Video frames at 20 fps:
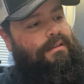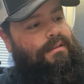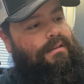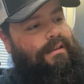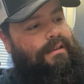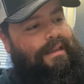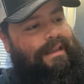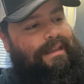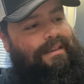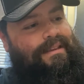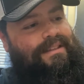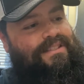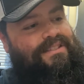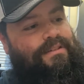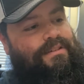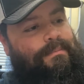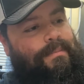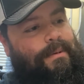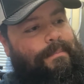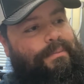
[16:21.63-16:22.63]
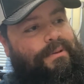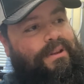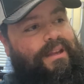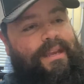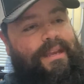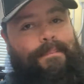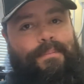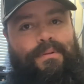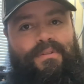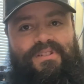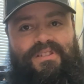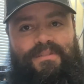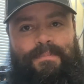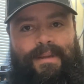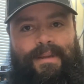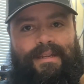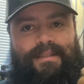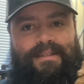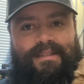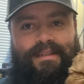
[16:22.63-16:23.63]
at least from a play
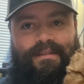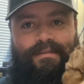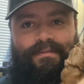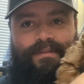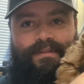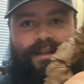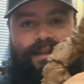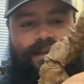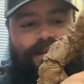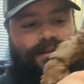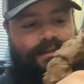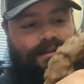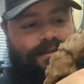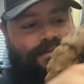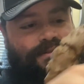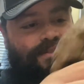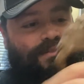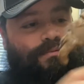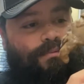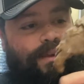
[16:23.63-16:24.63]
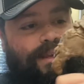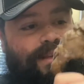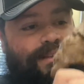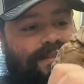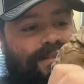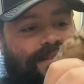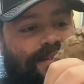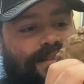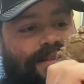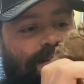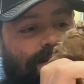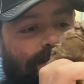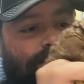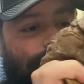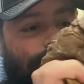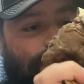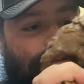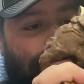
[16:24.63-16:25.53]
perspective, like, there's ways this could have been